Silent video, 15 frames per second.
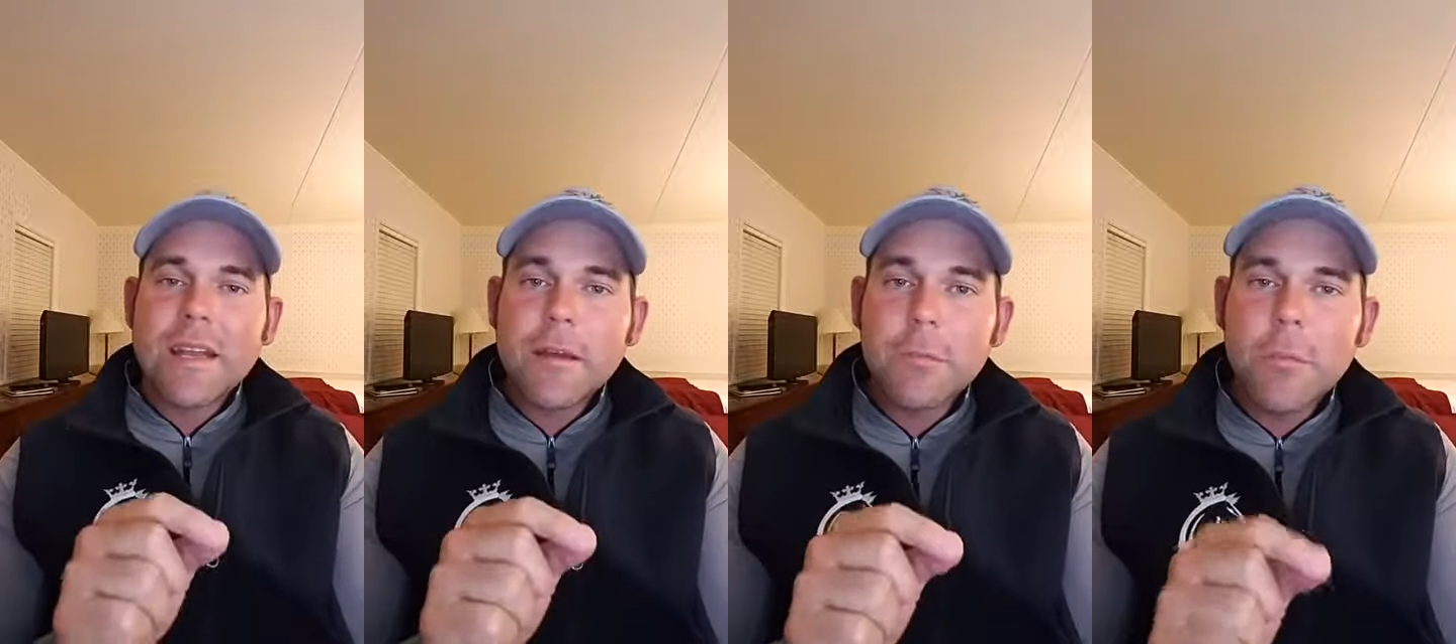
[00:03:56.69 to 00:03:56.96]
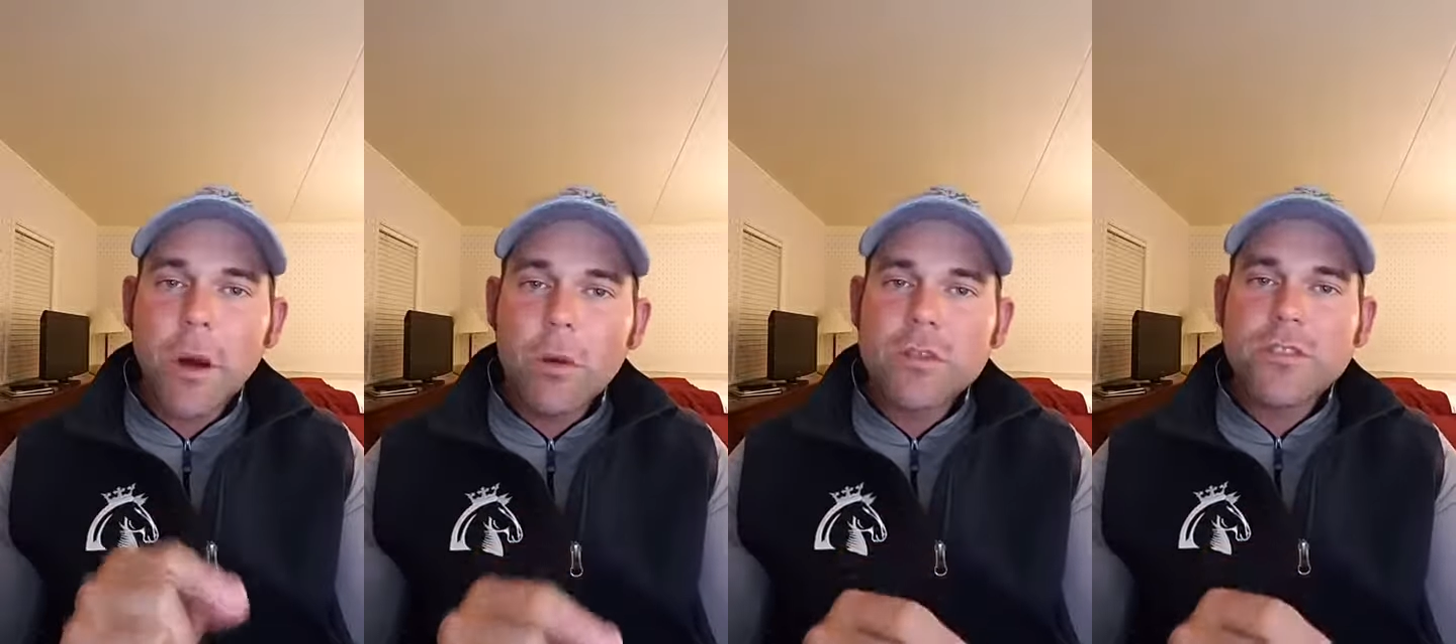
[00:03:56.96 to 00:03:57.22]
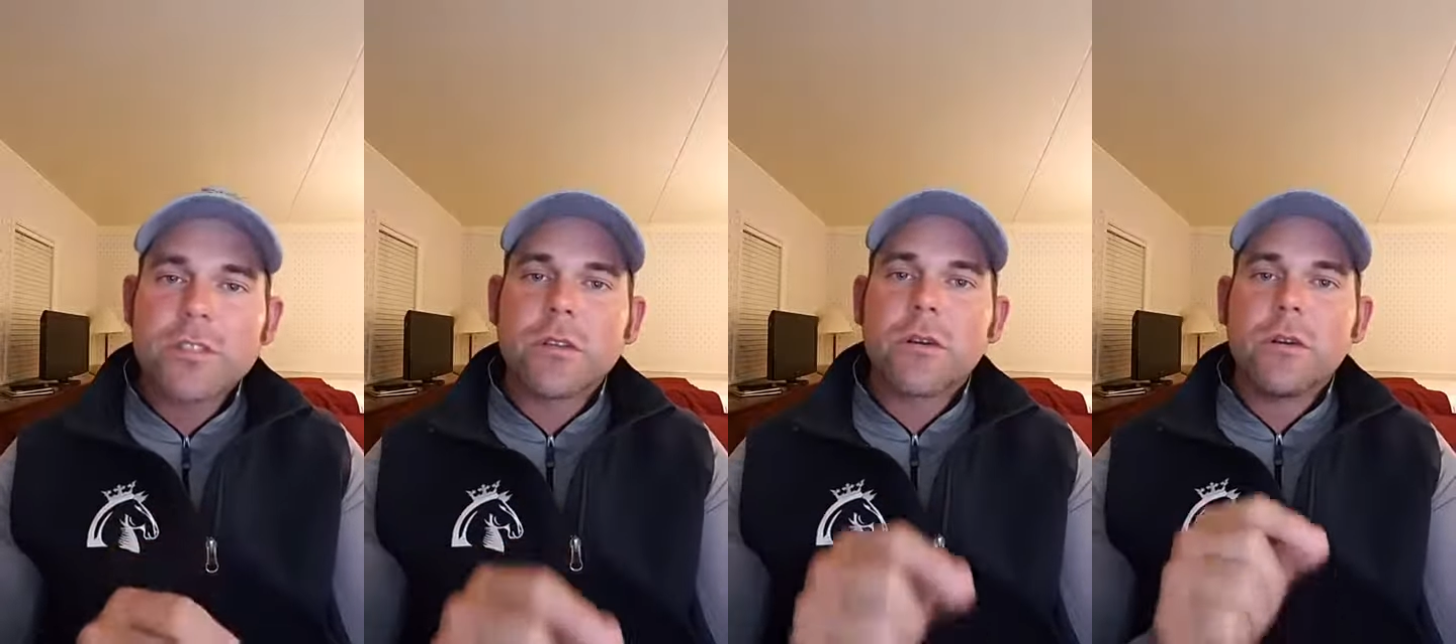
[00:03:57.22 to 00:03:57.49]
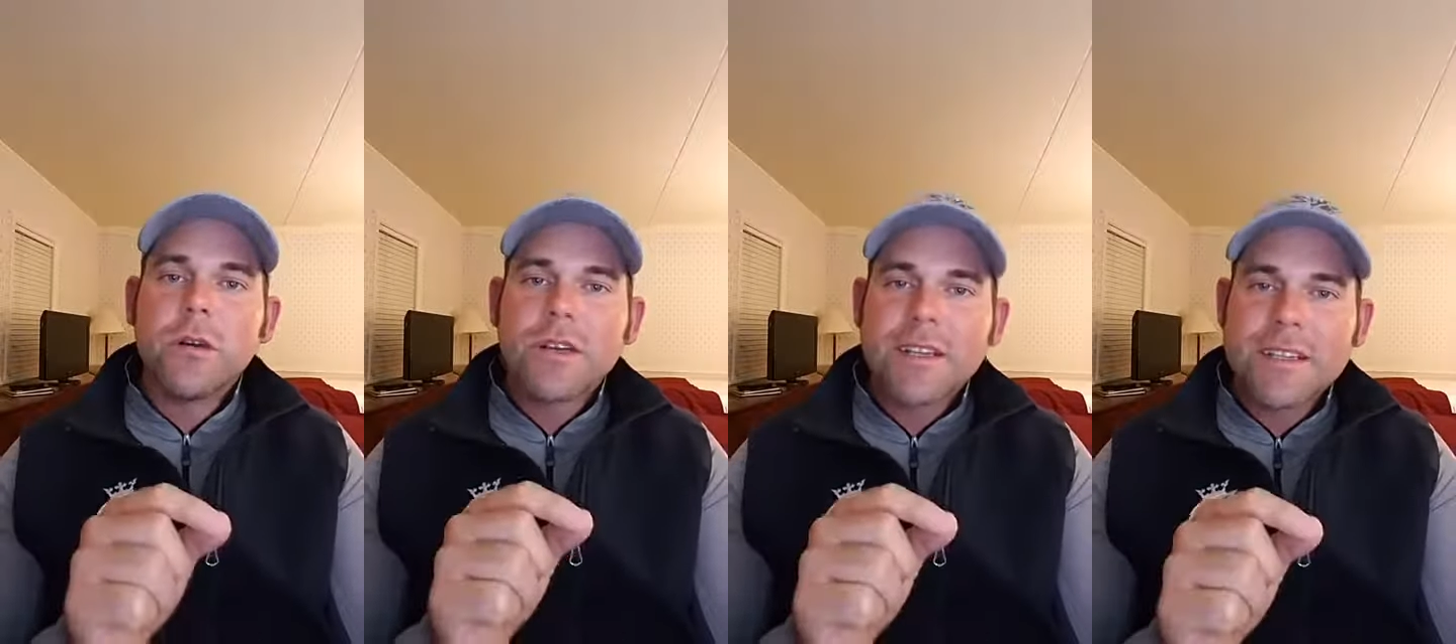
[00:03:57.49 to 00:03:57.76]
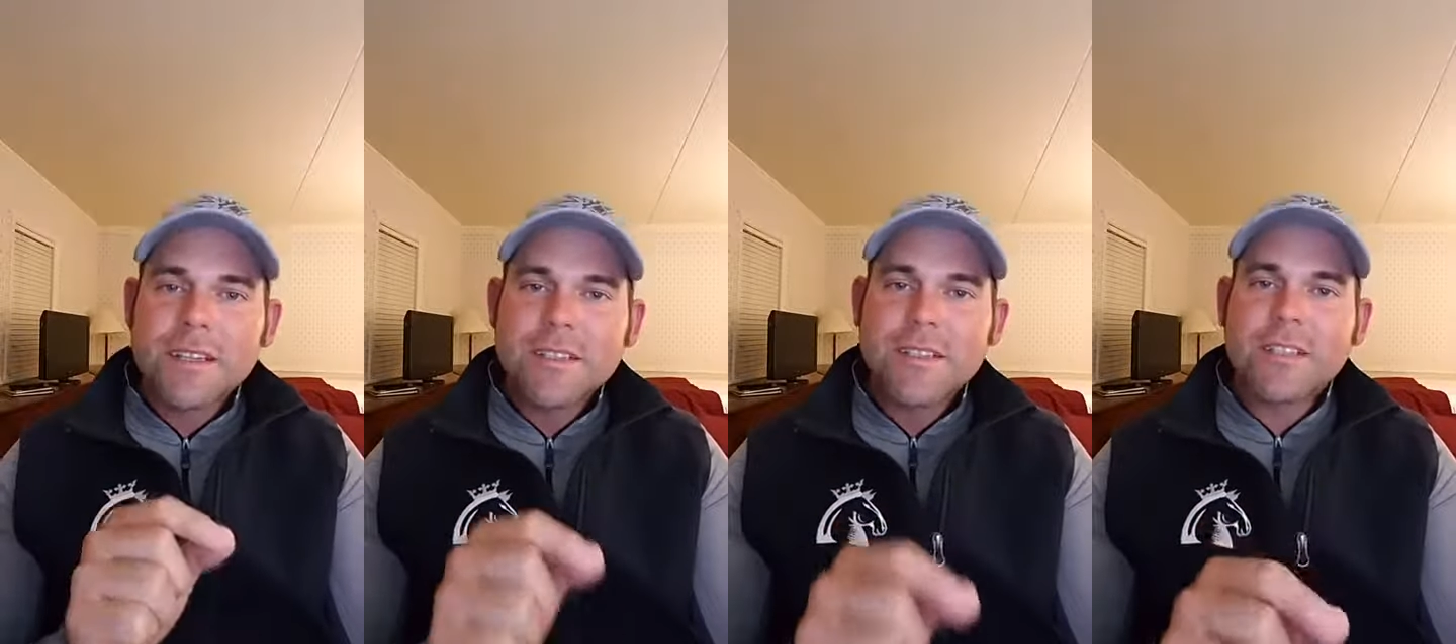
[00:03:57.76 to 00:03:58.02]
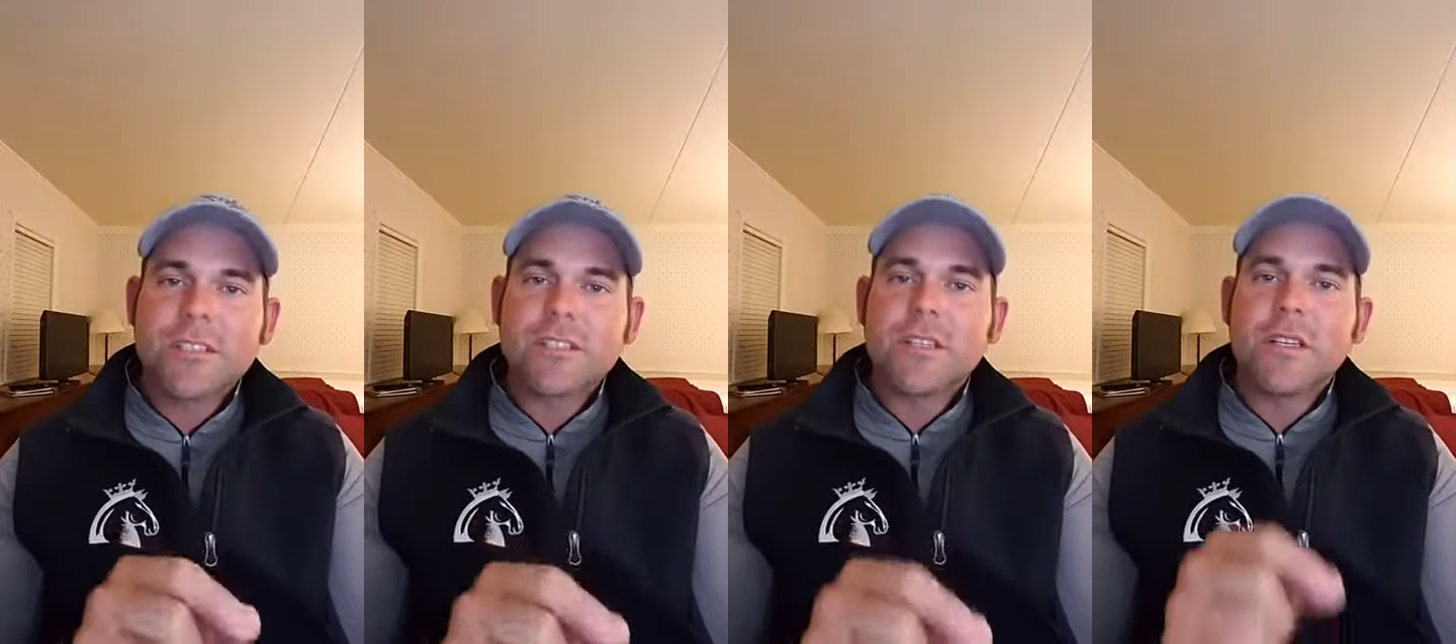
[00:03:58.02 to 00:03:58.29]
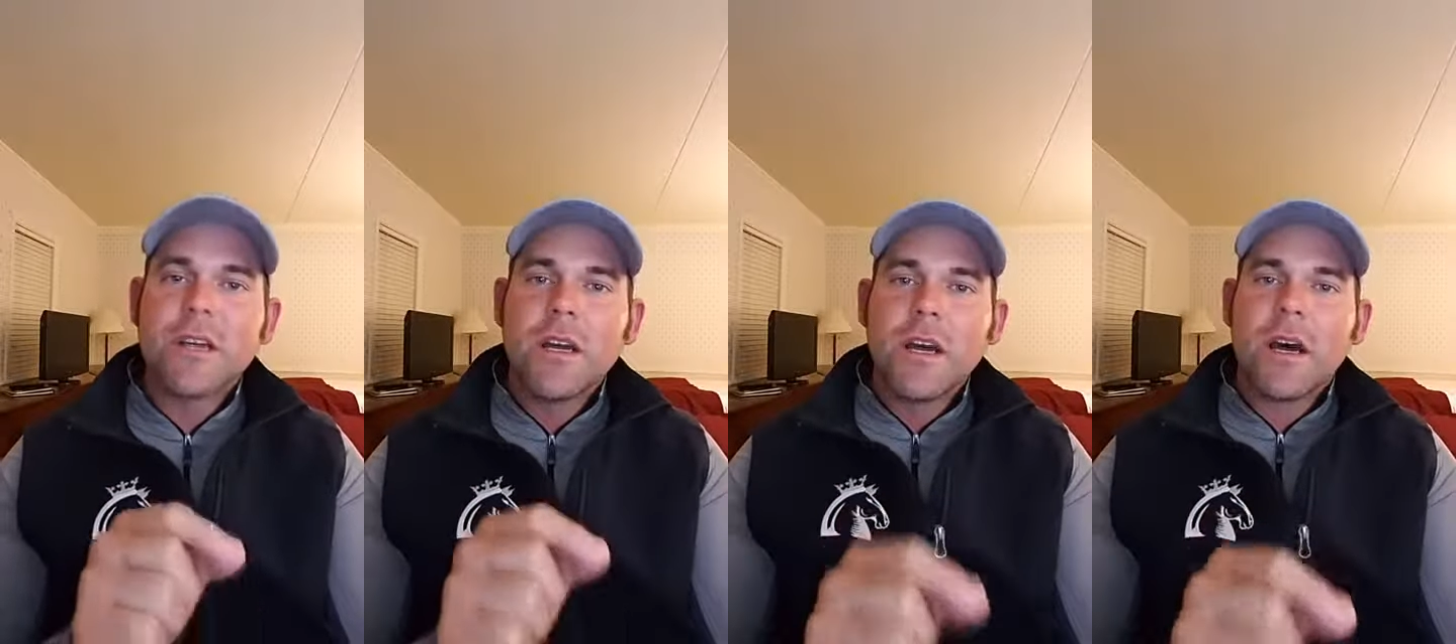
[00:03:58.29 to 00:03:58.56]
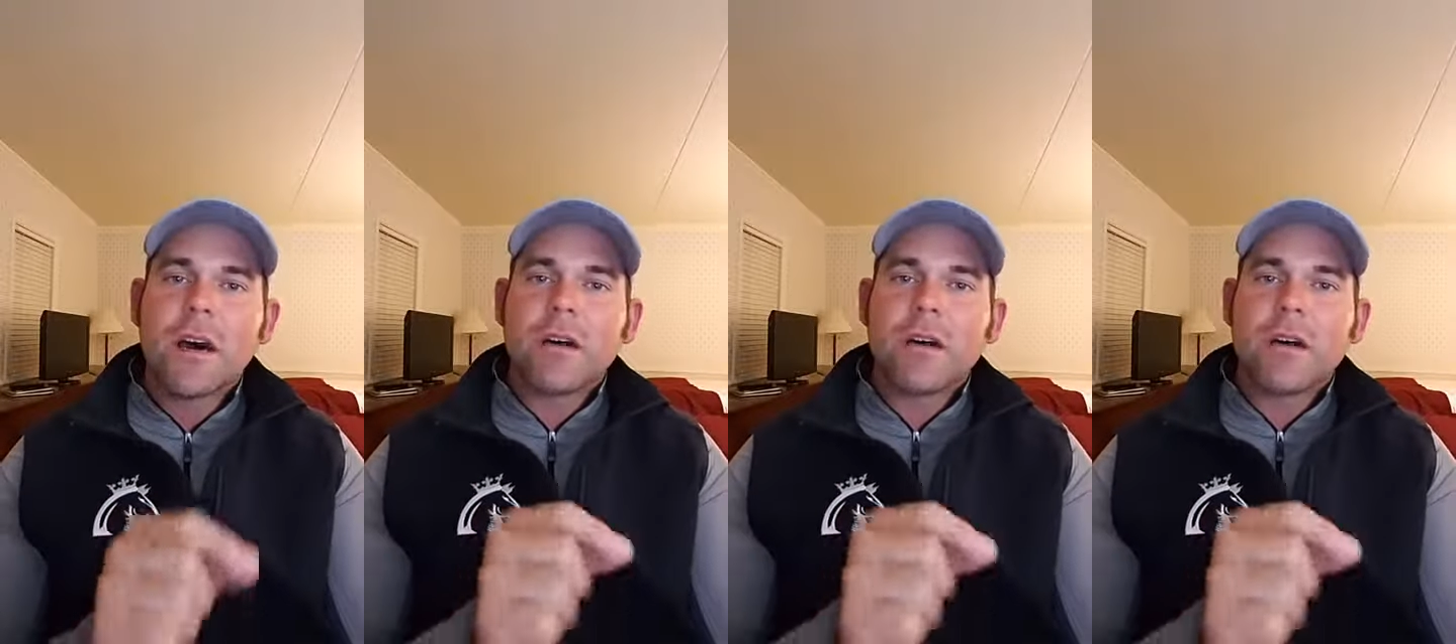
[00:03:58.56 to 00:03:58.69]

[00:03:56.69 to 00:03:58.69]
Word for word: emotional condition